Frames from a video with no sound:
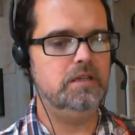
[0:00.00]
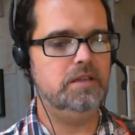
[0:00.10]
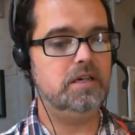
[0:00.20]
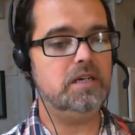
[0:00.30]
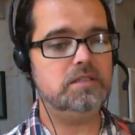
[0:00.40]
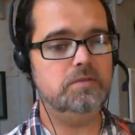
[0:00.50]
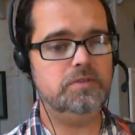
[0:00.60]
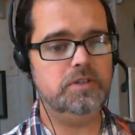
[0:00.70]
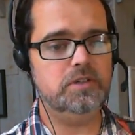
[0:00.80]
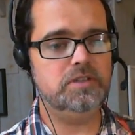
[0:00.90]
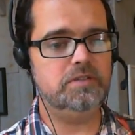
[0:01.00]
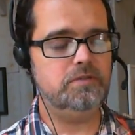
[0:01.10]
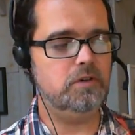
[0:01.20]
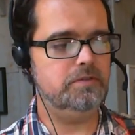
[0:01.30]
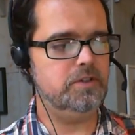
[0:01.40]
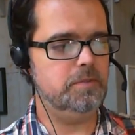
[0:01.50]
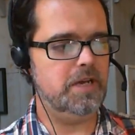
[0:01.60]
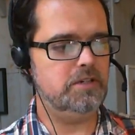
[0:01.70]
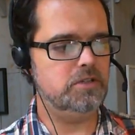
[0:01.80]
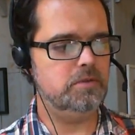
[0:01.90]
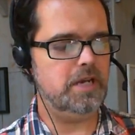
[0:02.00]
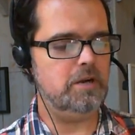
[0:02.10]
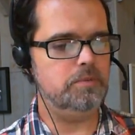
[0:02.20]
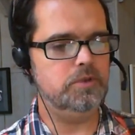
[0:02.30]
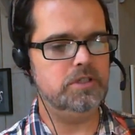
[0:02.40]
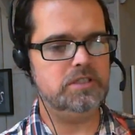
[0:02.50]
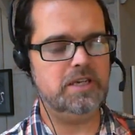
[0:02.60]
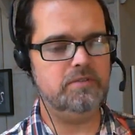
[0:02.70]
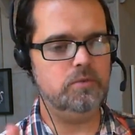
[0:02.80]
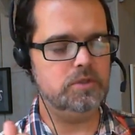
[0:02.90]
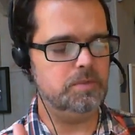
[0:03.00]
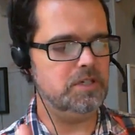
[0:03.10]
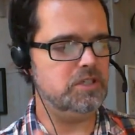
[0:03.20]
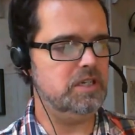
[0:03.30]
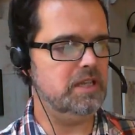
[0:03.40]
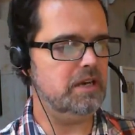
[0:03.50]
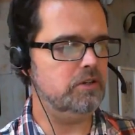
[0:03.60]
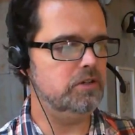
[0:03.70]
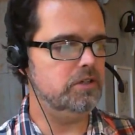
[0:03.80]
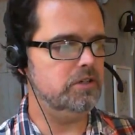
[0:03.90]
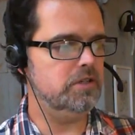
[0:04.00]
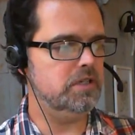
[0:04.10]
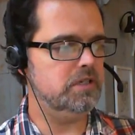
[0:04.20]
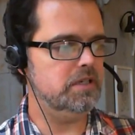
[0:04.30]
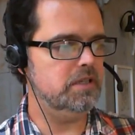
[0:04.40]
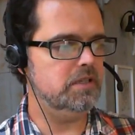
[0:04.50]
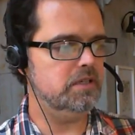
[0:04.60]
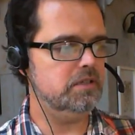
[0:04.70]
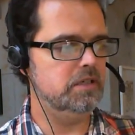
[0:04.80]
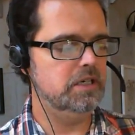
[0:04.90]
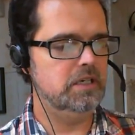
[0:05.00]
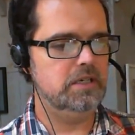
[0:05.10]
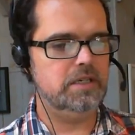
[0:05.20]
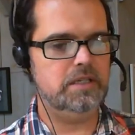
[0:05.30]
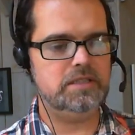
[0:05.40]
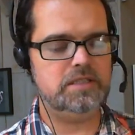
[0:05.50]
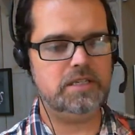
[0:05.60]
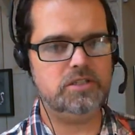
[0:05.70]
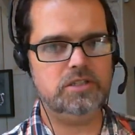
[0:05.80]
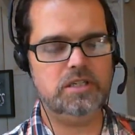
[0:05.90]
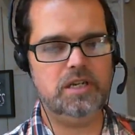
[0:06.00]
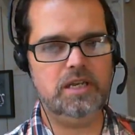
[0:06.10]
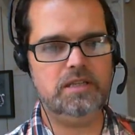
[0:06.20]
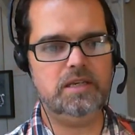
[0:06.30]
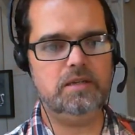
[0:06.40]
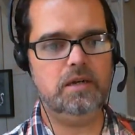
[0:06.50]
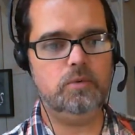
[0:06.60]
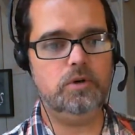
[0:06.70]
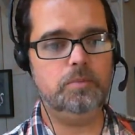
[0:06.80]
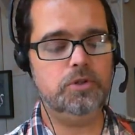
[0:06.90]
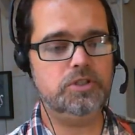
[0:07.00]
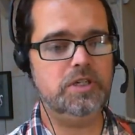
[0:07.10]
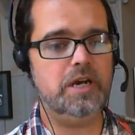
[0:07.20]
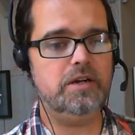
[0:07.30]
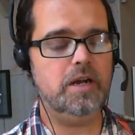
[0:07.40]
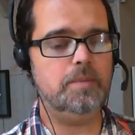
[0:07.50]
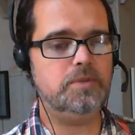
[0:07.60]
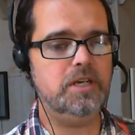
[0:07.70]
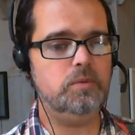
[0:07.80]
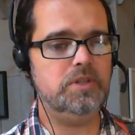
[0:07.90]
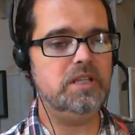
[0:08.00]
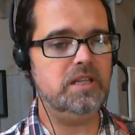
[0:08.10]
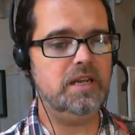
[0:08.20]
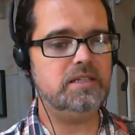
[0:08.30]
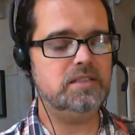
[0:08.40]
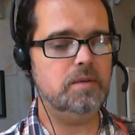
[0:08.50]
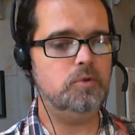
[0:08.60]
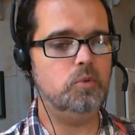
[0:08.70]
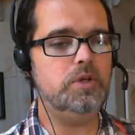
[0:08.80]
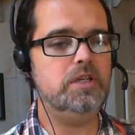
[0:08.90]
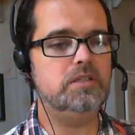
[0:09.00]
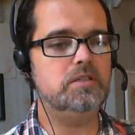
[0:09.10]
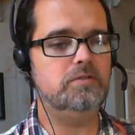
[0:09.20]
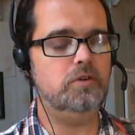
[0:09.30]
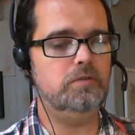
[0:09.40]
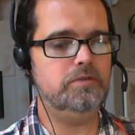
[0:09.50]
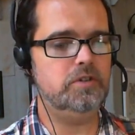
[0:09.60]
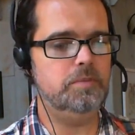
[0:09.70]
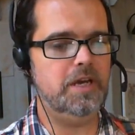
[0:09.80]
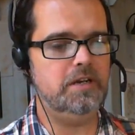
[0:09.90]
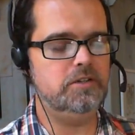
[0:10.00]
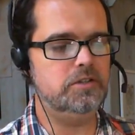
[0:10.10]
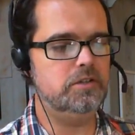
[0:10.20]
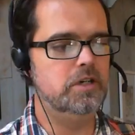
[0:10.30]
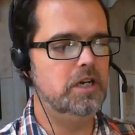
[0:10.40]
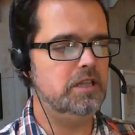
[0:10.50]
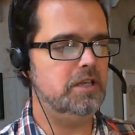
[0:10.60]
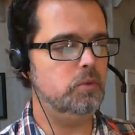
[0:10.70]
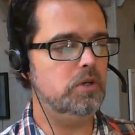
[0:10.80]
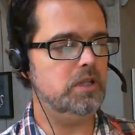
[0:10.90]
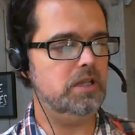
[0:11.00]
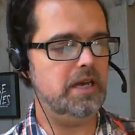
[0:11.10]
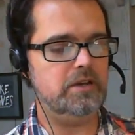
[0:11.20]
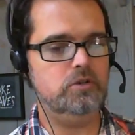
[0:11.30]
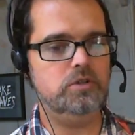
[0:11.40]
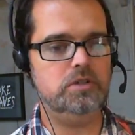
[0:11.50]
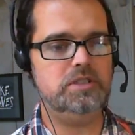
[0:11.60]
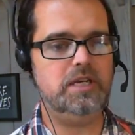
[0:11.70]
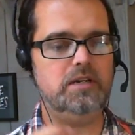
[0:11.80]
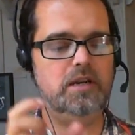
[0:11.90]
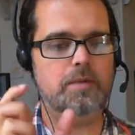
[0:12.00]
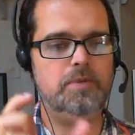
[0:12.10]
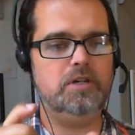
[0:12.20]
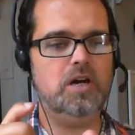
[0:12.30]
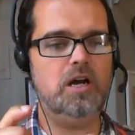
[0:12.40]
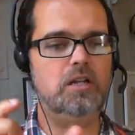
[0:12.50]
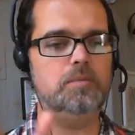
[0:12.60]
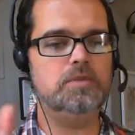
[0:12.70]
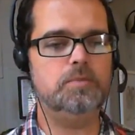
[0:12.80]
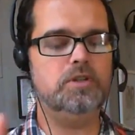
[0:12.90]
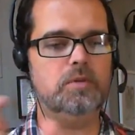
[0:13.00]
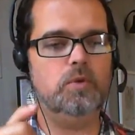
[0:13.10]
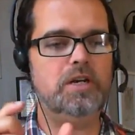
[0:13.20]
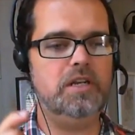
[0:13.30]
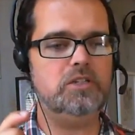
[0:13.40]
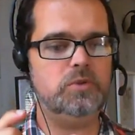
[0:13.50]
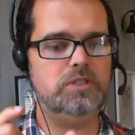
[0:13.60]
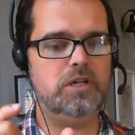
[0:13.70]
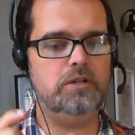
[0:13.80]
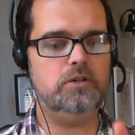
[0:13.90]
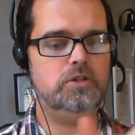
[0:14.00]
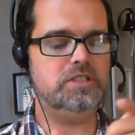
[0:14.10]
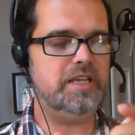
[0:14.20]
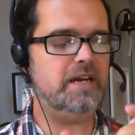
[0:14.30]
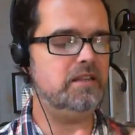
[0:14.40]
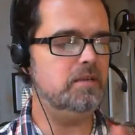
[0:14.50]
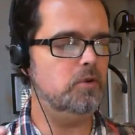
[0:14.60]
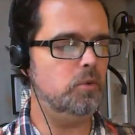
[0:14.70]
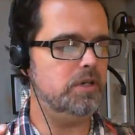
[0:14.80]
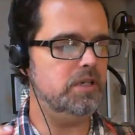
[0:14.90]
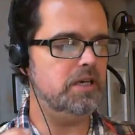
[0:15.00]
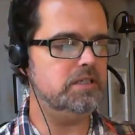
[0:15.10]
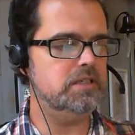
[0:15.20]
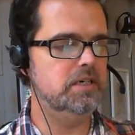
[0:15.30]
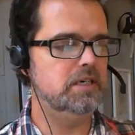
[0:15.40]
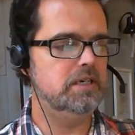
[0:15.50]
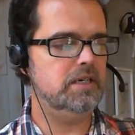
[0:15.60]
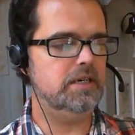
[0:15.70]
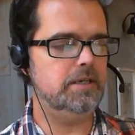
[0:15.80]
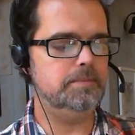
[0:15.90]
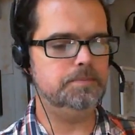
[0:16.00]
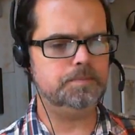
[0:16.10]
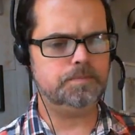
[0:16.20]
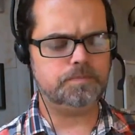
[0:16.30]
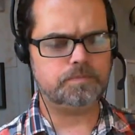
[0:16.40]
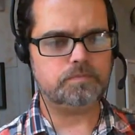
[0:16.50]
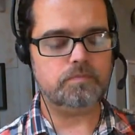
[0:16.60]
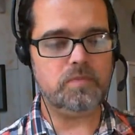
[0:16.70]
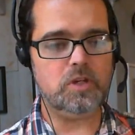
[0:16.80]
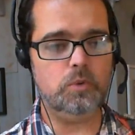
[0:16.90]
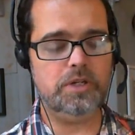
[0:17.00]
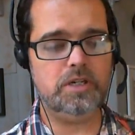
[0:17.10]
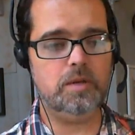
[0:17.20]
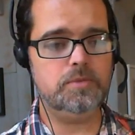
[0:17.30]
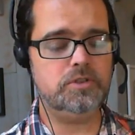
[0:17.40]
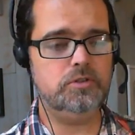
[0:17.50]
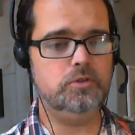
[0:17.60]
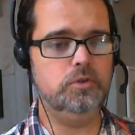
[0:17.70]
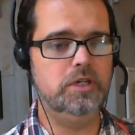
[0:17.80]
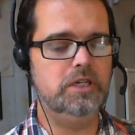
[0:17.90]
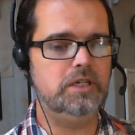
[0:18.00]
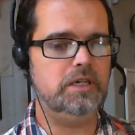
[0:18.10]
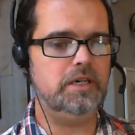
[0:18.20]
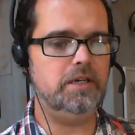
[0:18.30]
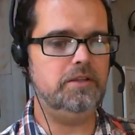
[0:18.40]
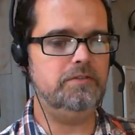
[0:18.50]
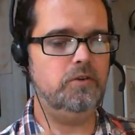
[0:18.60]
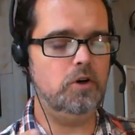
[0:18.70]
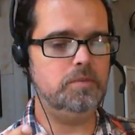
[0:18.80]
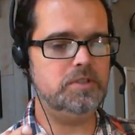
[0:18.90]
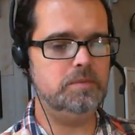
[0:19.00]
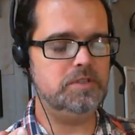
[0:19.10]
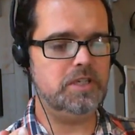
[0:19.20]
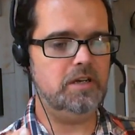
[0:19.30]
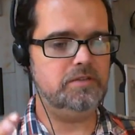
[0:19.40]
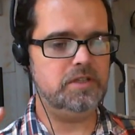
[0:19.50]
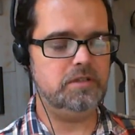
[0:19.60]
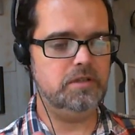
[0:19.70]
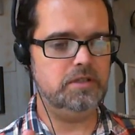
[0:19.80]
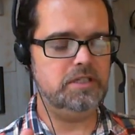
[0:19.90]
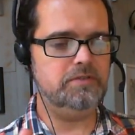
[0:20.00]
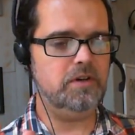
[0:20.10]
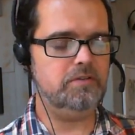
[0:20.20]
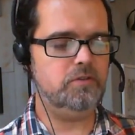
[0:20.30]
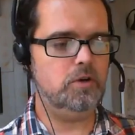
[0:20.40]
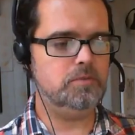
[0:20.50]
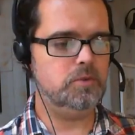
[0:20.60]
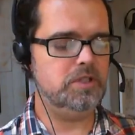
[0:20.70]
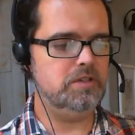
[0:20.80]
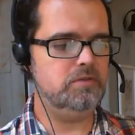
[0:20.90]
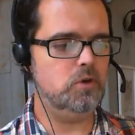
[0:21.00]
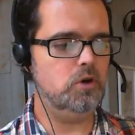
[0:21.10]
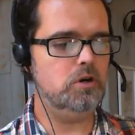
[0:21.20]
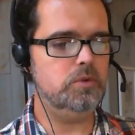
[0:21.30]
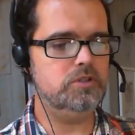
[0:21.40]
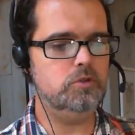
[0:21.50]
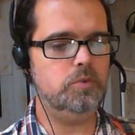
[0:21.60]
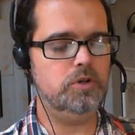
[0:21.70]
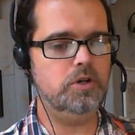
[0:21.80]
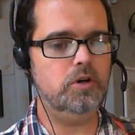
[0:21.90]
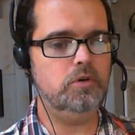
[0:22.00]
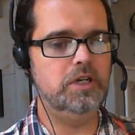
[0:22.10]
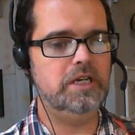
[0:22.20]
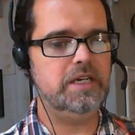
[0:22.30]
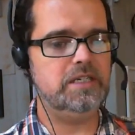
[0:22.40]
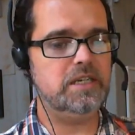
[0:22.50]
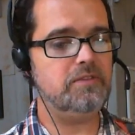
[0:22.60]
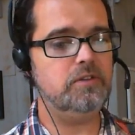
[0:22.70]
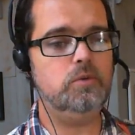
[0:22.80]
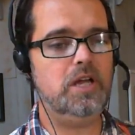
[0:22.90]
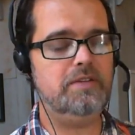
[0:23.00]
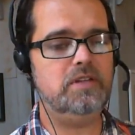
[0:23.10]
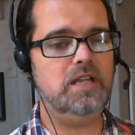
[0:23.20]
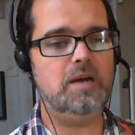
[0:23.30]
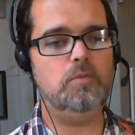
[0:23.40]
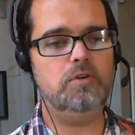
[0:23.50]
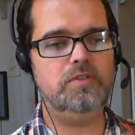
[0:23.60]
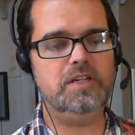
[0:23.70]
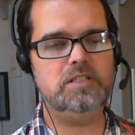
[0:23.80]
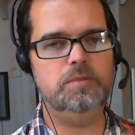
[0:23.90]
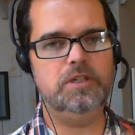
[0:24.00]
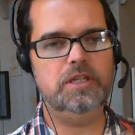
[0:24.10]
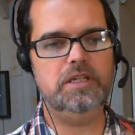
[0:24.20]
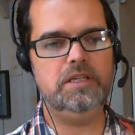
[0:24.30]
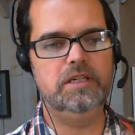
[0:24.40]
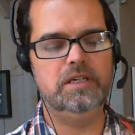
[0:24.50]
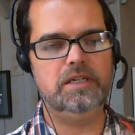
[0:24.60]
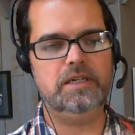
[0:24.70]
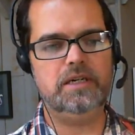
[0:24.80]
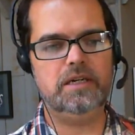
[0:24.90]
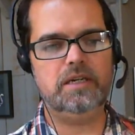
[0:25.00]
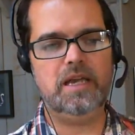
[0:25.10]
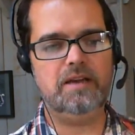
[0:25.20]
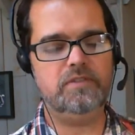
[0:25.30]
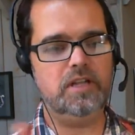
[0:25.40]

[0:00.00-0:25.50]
the custom fields that Form Field Manager outputs, Devon was mentioning that earlier in the session today, that we're pushing out an update within the next couple of weeks to Form Field Manager that will allow you to set it up in columns, put them right next to each other, or stack them or whatnot. When it comes to the forms themselves, the default forms with Give Core with 2.0, it definitely will have a lot more flexibility, have a